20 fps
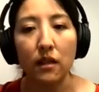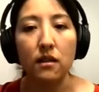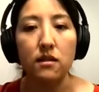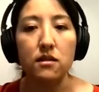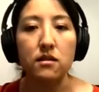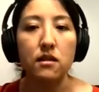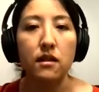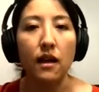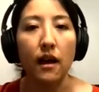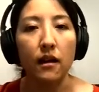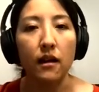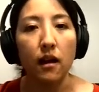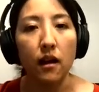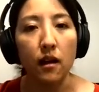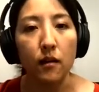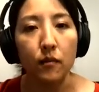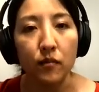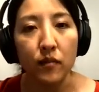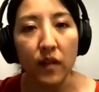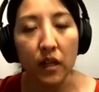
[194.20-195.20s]
methods
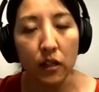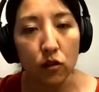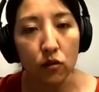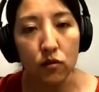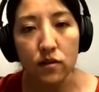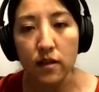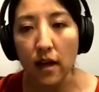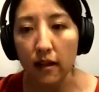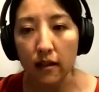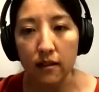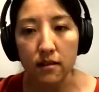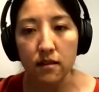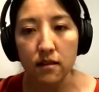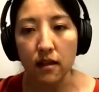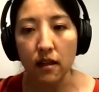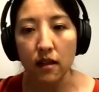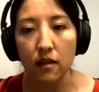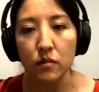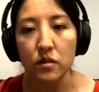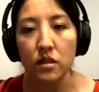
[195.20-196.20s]
that use
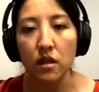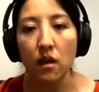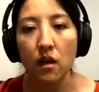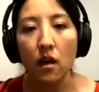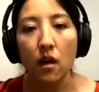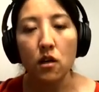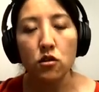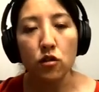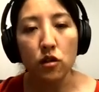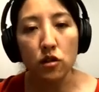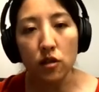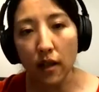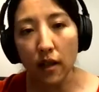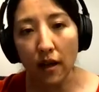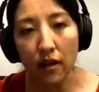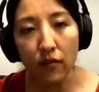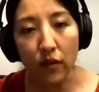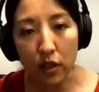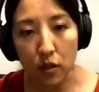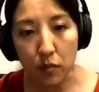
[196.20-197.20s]
LSTMs. So
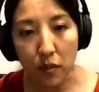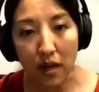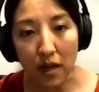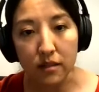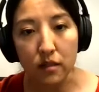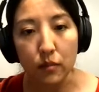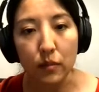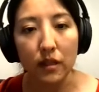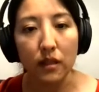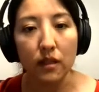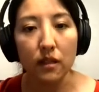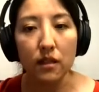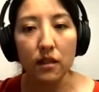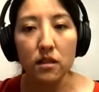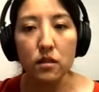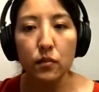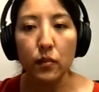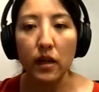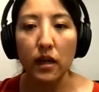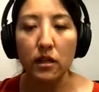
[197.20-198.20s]
there's a lot of other
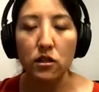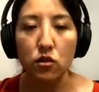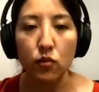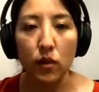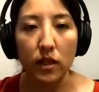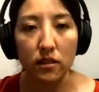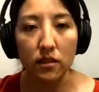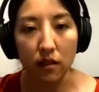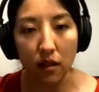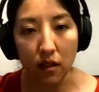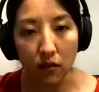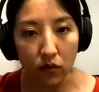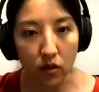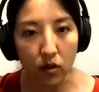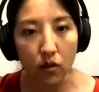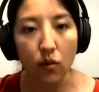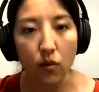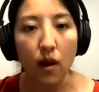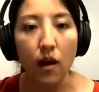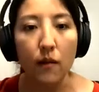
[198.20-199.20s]
possibilities, but I just wanted to
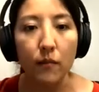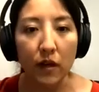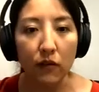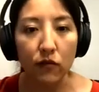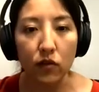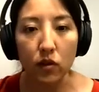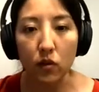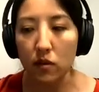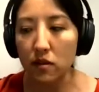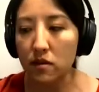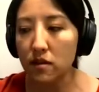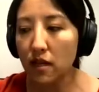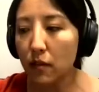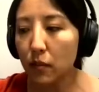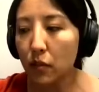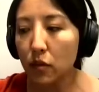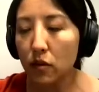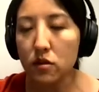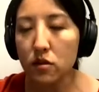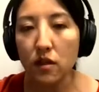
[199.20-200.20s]
give you a few
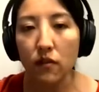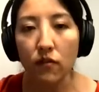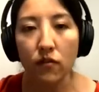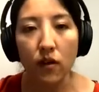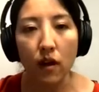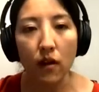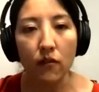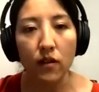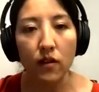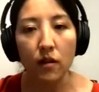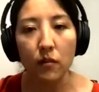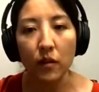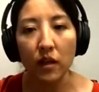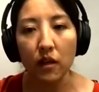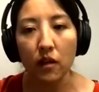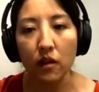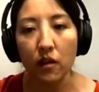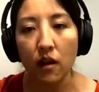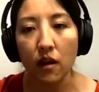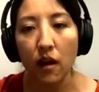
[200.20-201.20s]
examples of
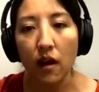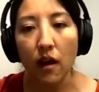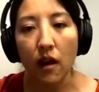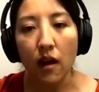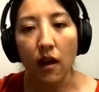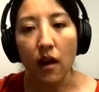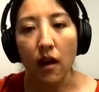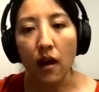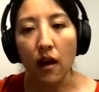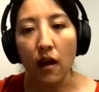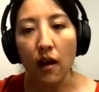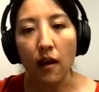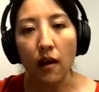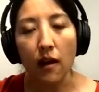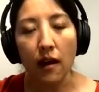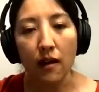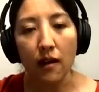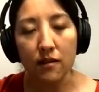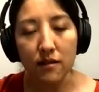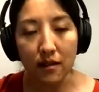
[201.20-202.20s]
them here.
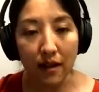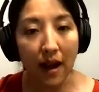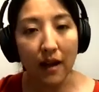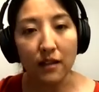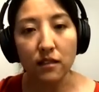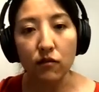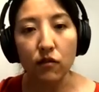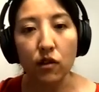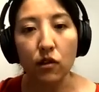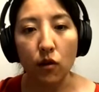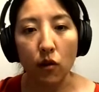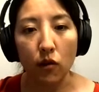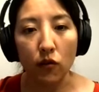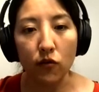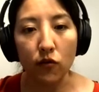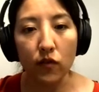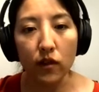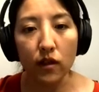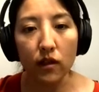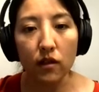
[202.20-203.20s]
And it's an actively
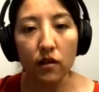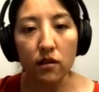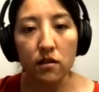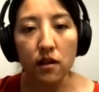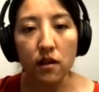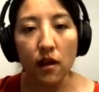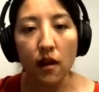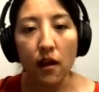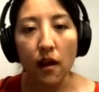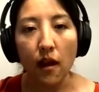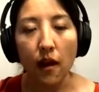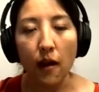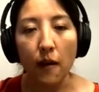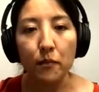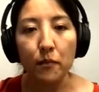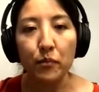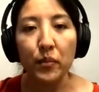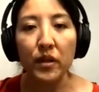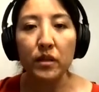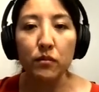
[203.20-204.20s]
growing field,
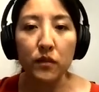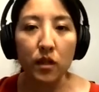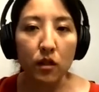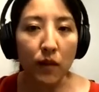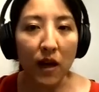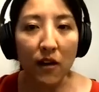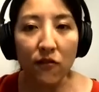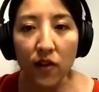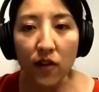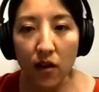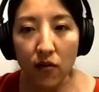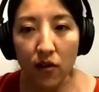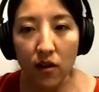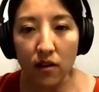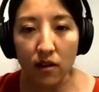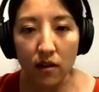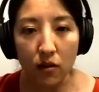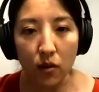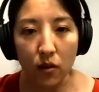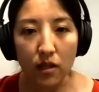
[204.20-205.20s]
but my
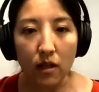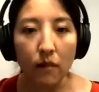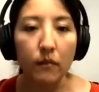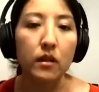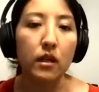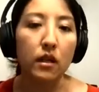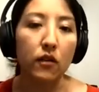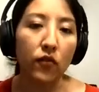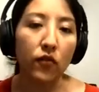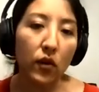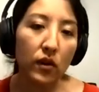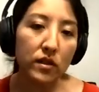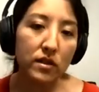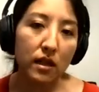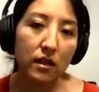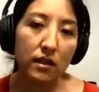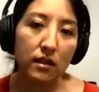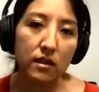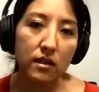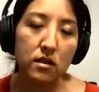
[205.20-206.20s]
favorite and the one that I'm going to
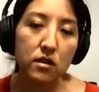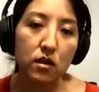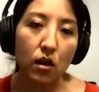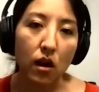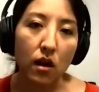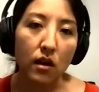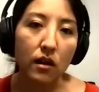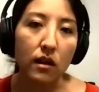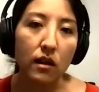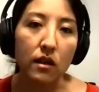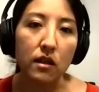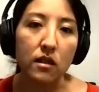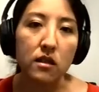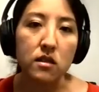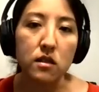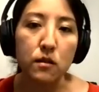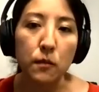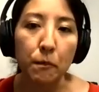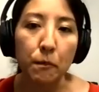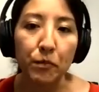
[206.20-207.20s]
focus on in this talk
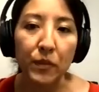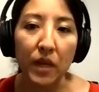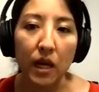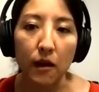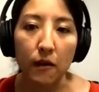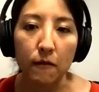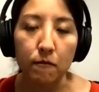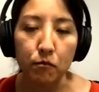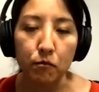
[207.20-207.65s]
is